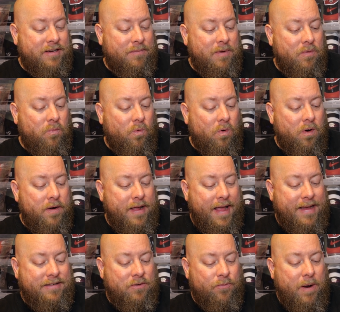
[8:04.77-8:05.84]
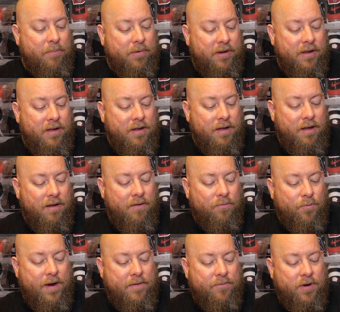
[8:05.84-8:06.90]
It can be worn as a replica of
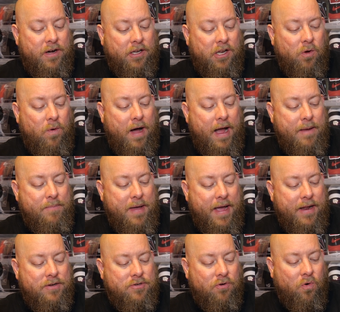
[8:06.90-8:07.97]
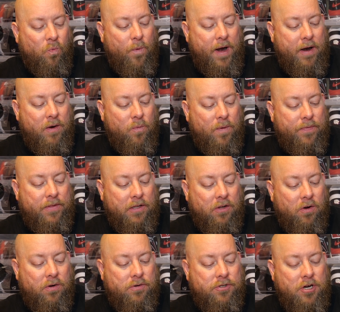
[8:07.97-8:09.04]
Reverend Lowe eye patch or wear it with the
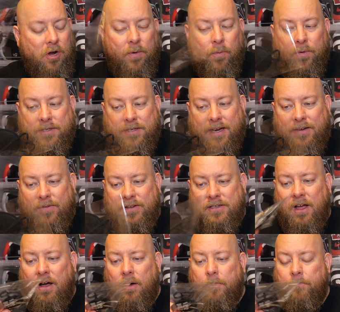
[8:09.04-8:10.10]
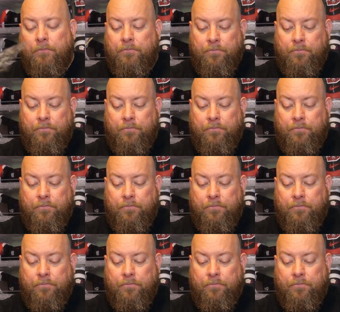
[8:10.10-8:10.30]
logo showing. One size fits all.